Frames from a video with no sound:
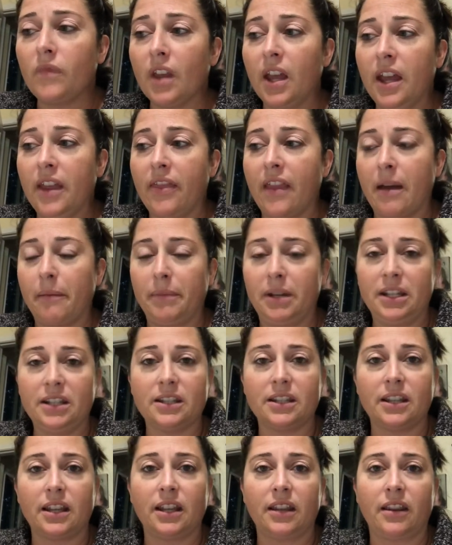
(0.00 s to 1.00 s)
and that
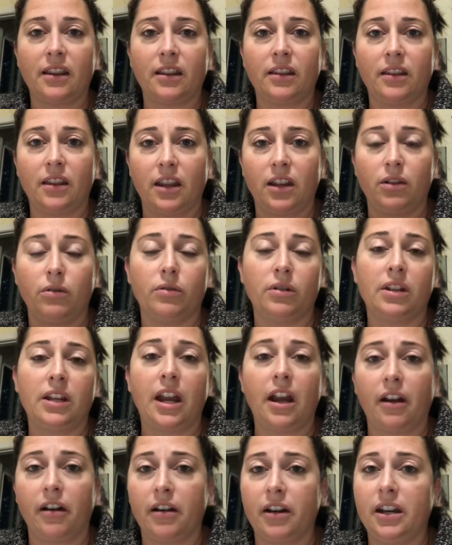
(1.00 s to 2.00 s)
means that you would
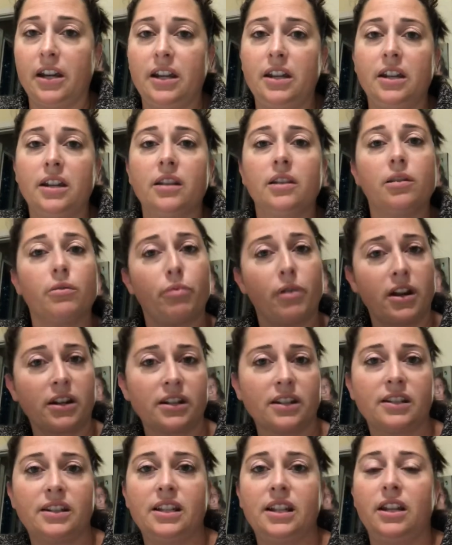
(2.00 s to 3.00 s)
carry the
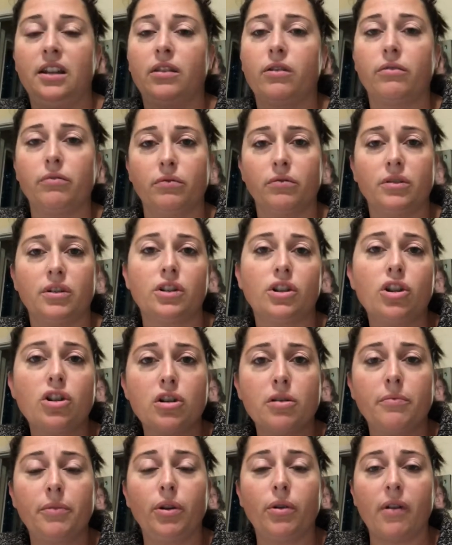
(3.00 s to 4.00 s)
pregnancy through to
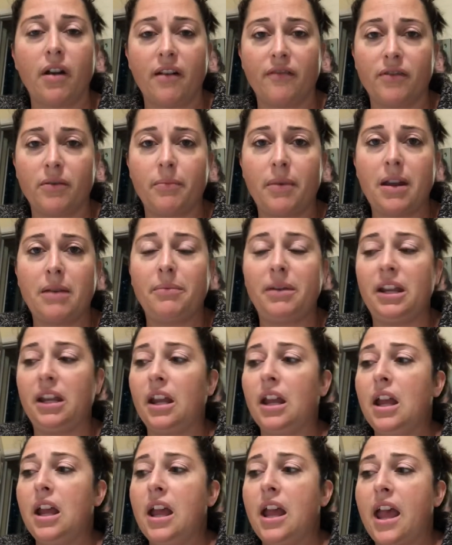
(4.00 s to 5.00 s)
term. You have the
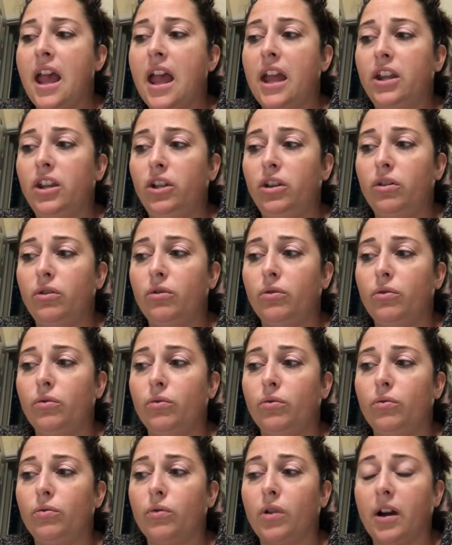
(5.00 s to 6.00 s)
baby, and
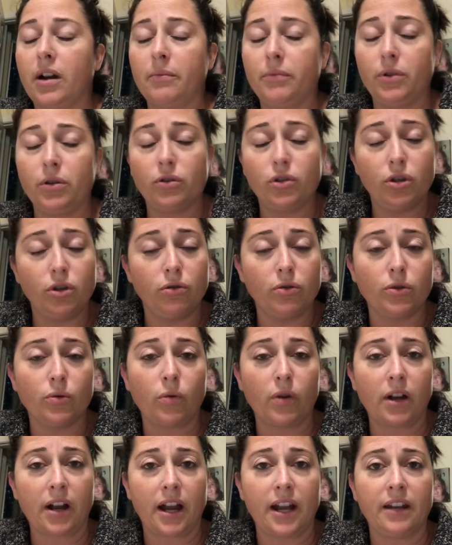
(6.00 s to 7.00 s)
you choose
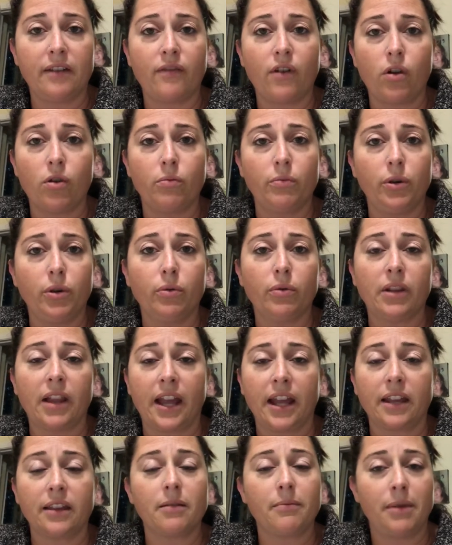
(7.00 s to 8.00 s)
what kind of home you would
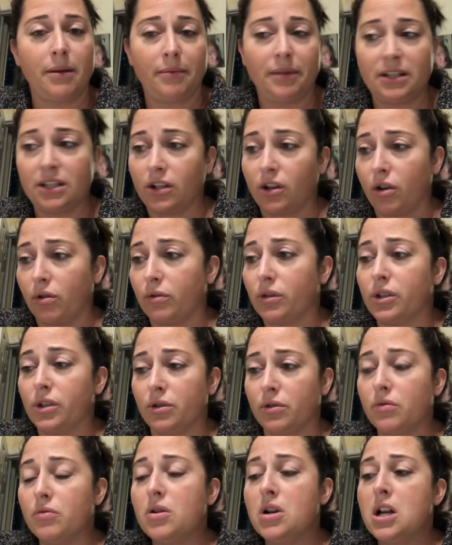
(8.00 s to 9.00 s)
like the baby to go
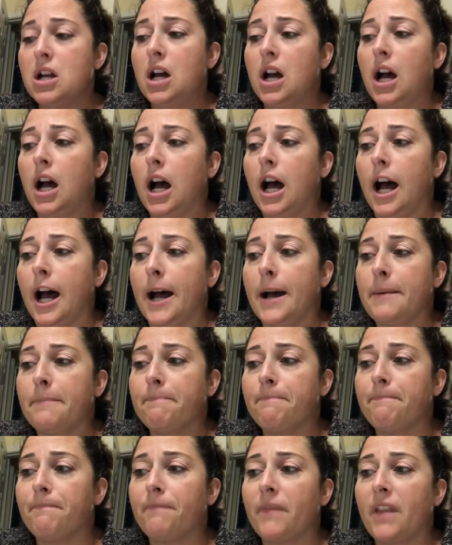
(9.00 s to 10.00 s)
to,
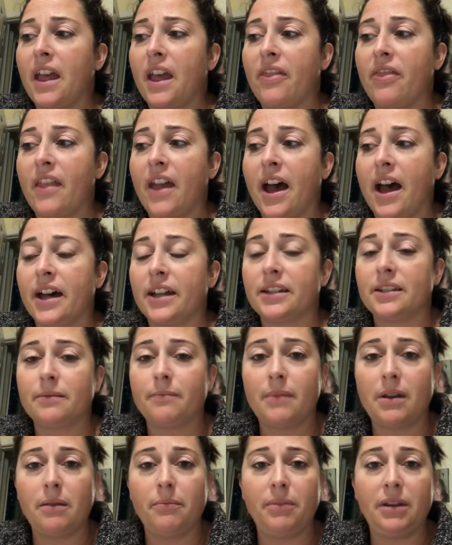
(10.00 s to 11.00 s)
and that
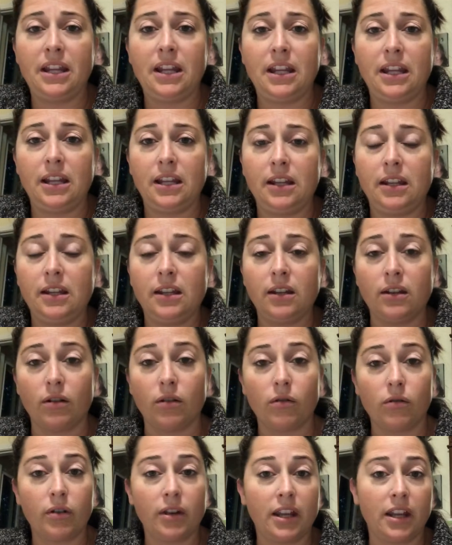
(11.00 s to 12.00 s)
may be
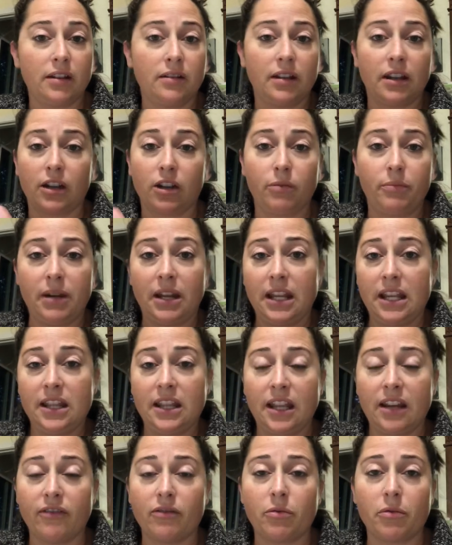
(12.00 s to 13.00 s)
it could be
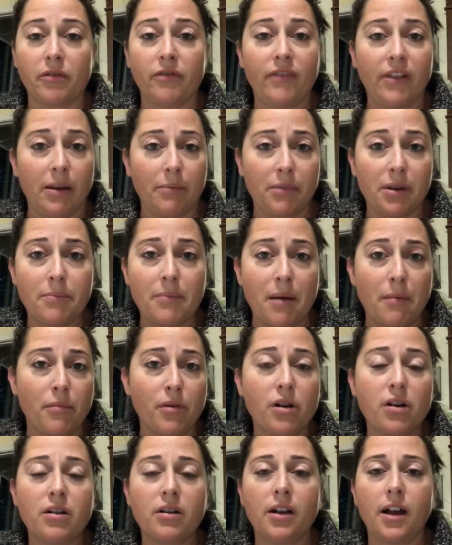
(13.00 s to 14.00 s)
anything from a family
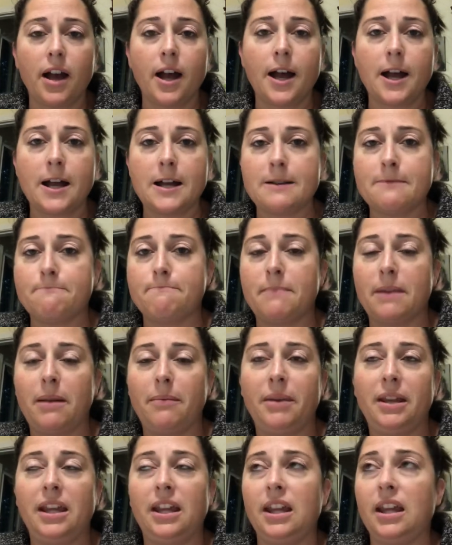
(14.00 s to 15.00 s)
member,
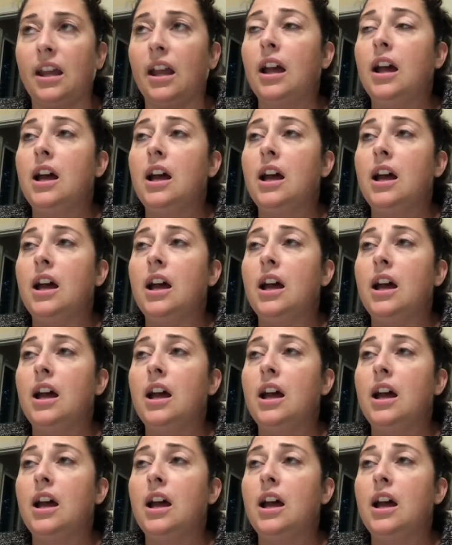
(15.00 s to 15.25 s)
maybe